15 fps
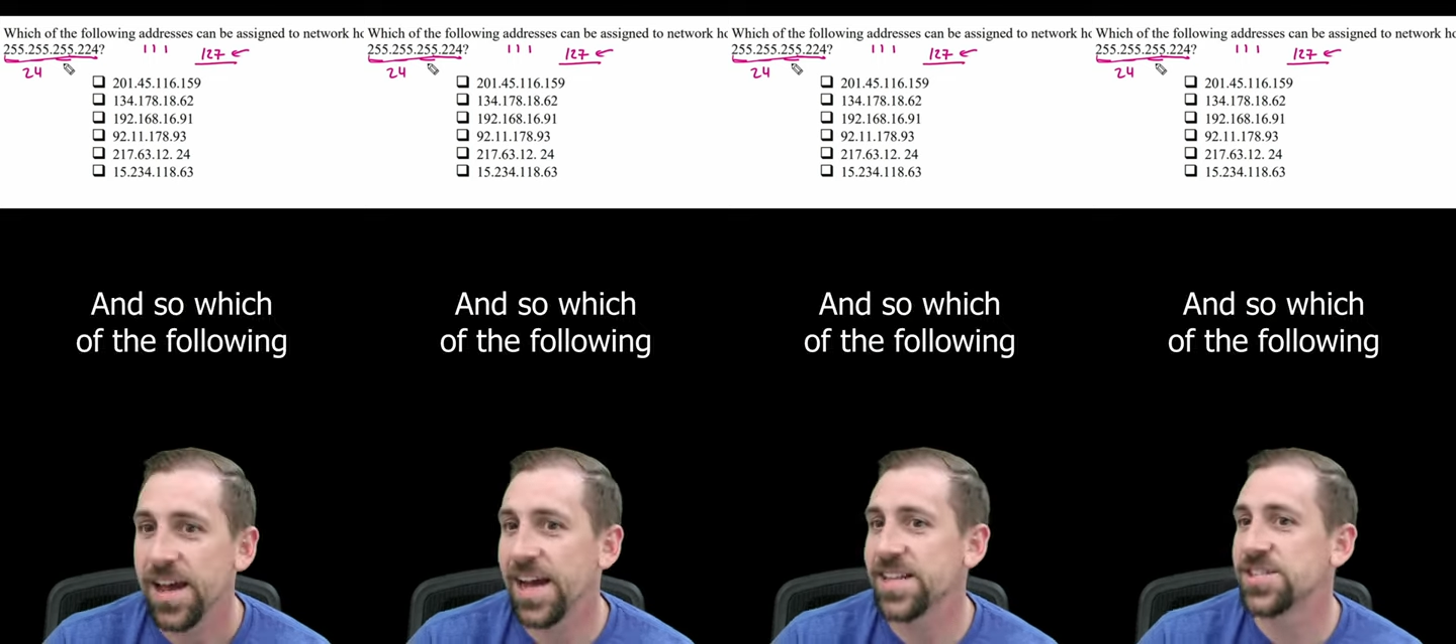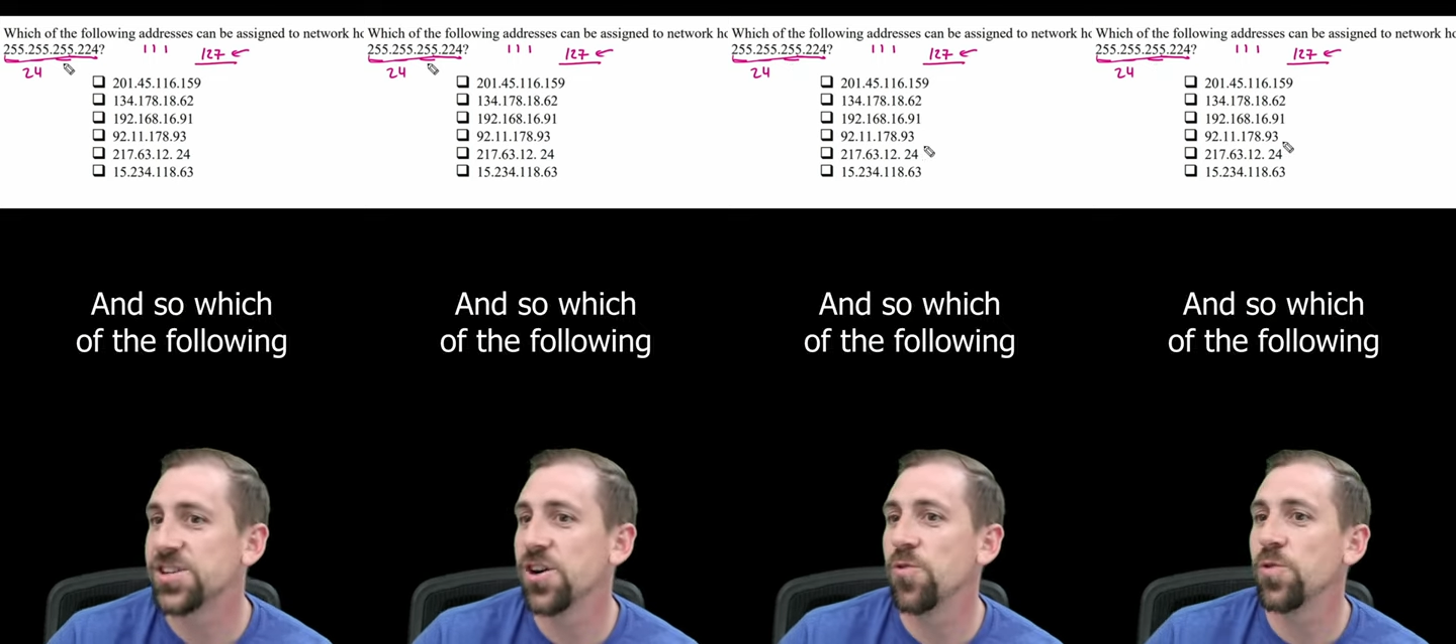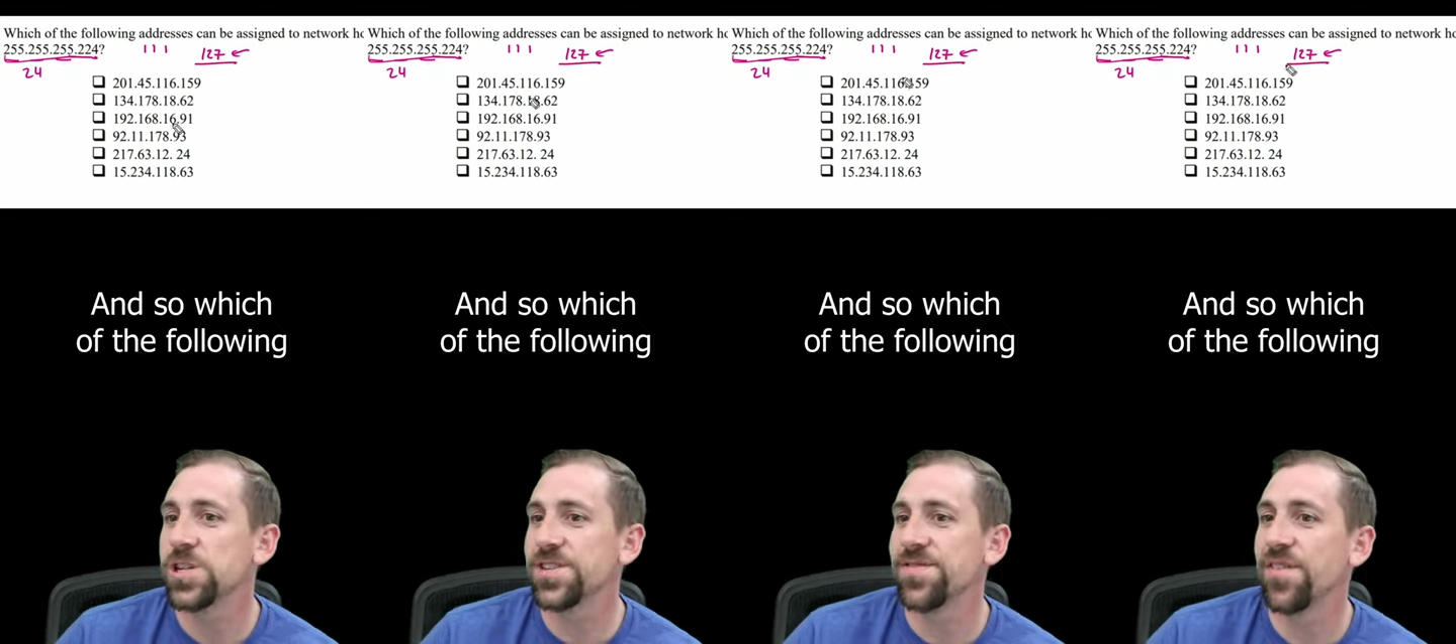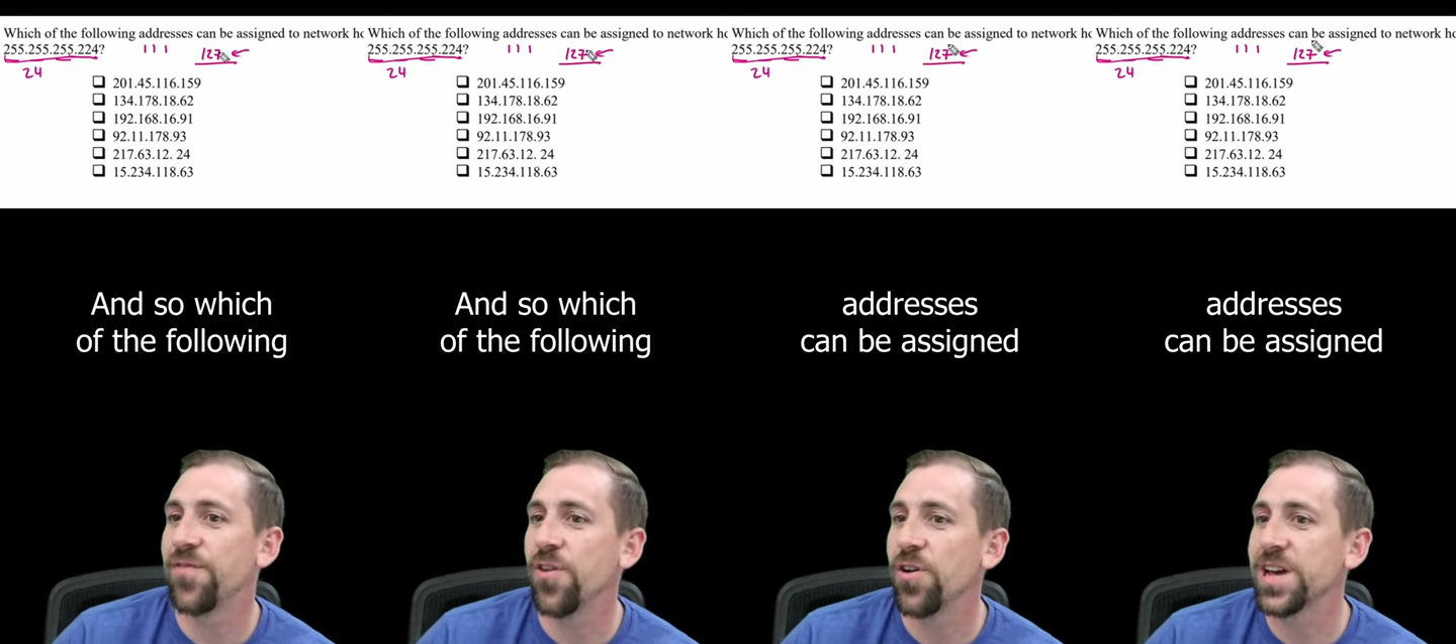And so, which
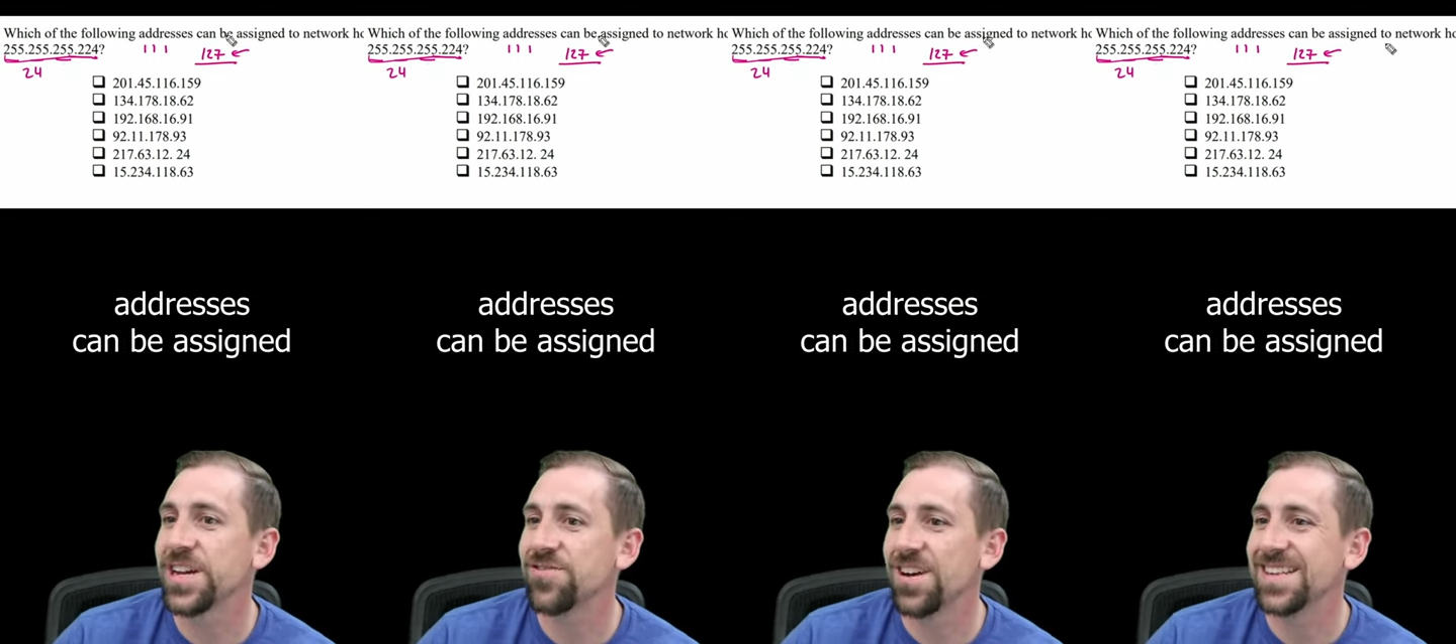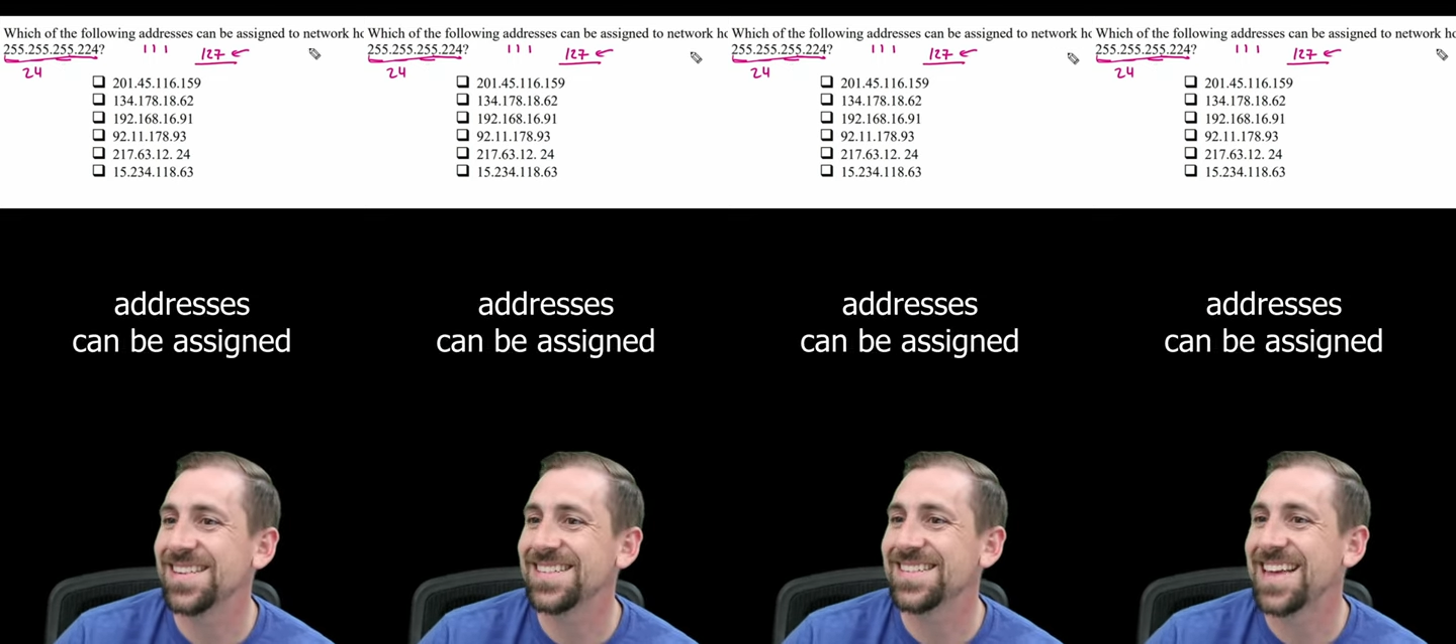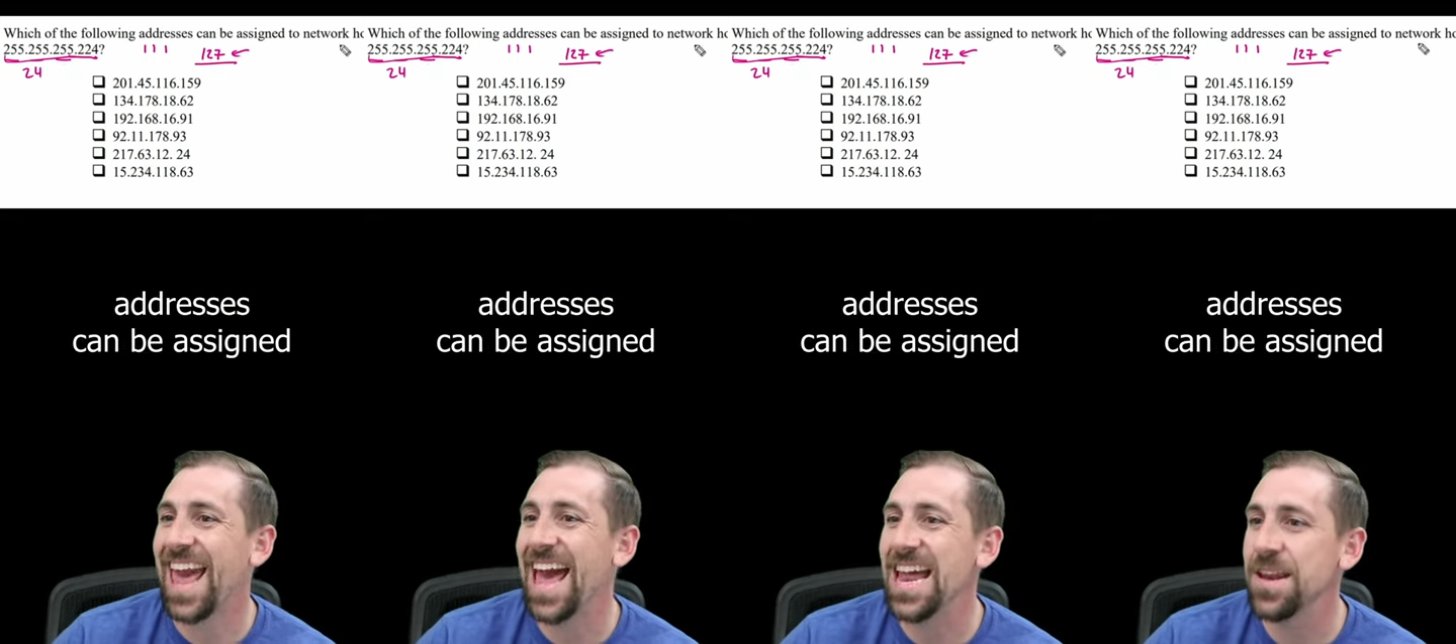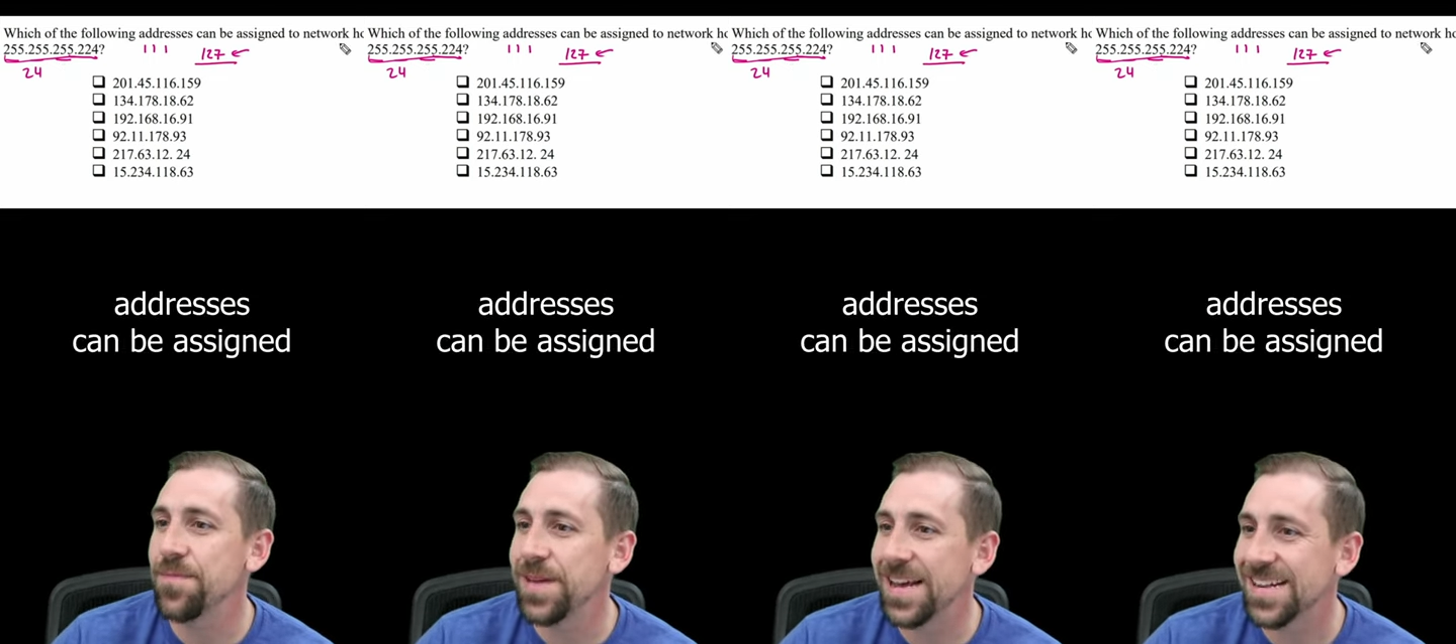of the following addresses
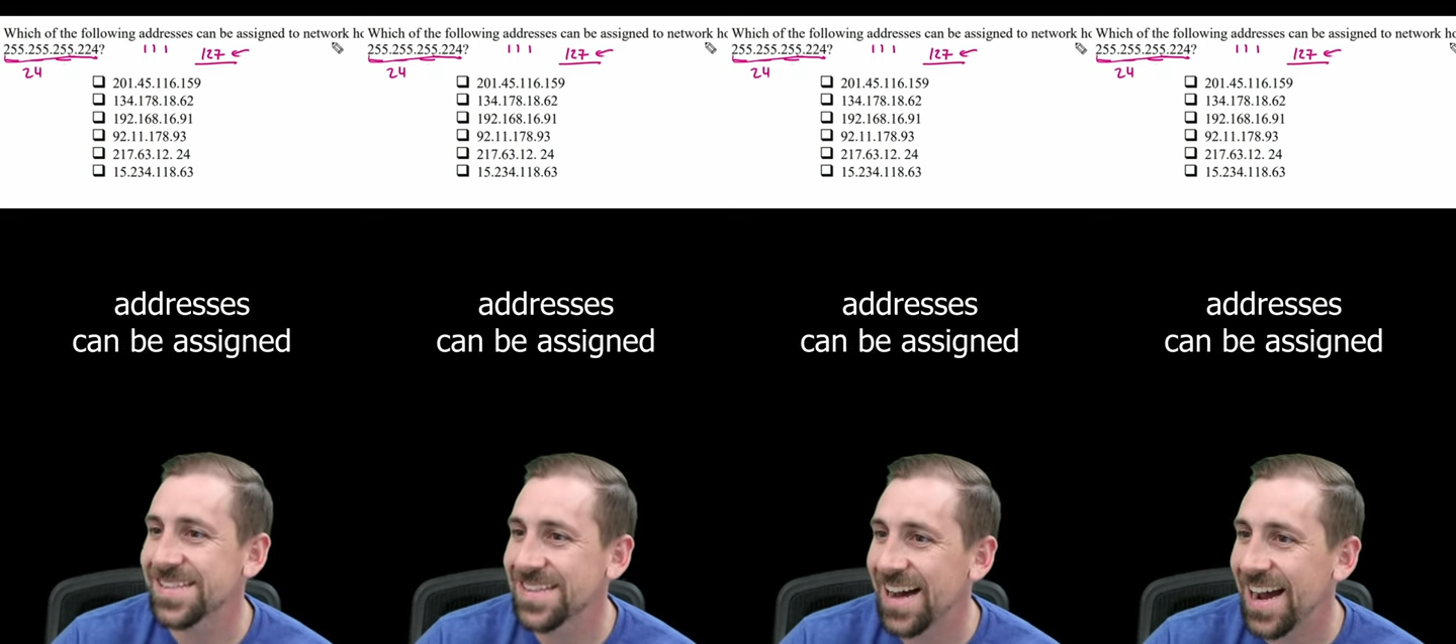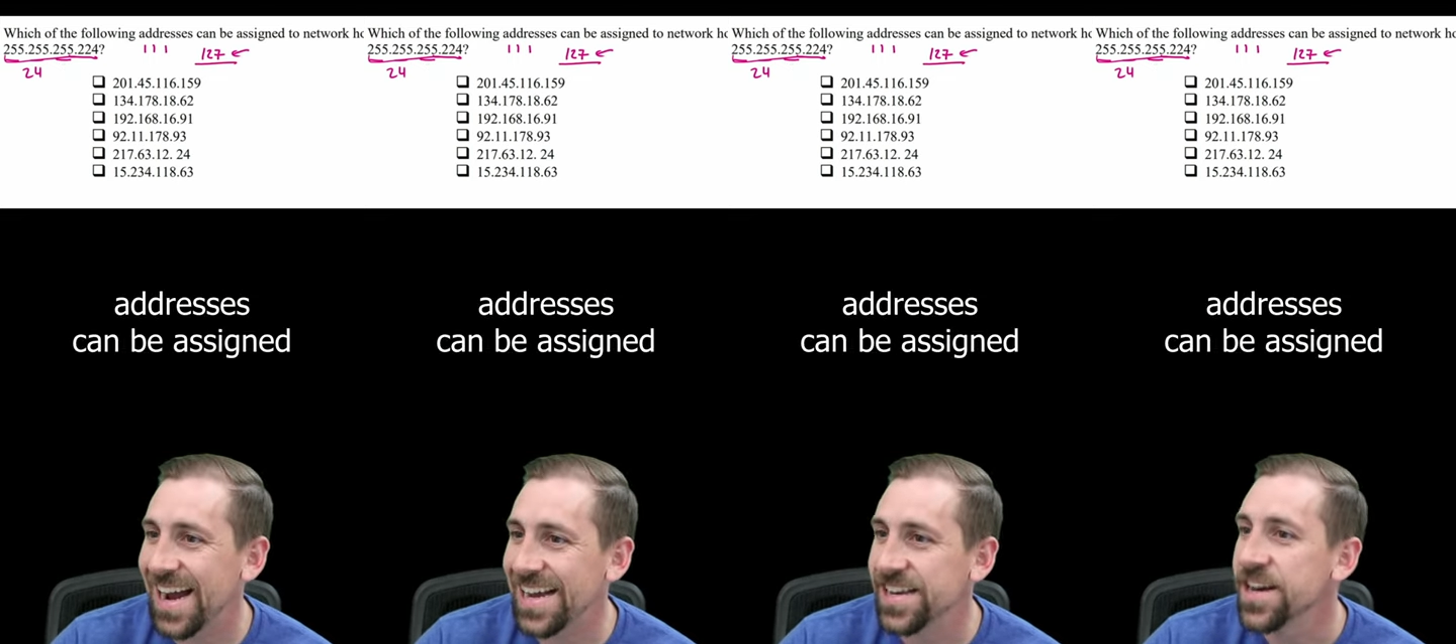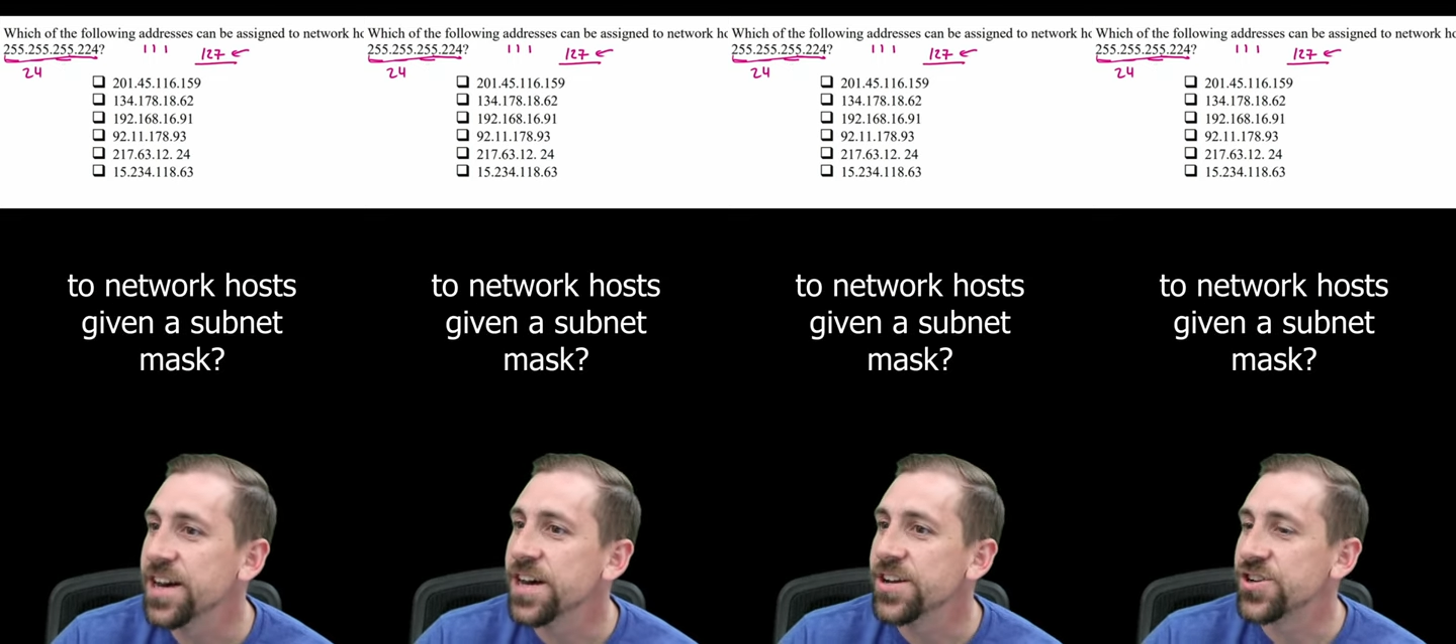can be assigned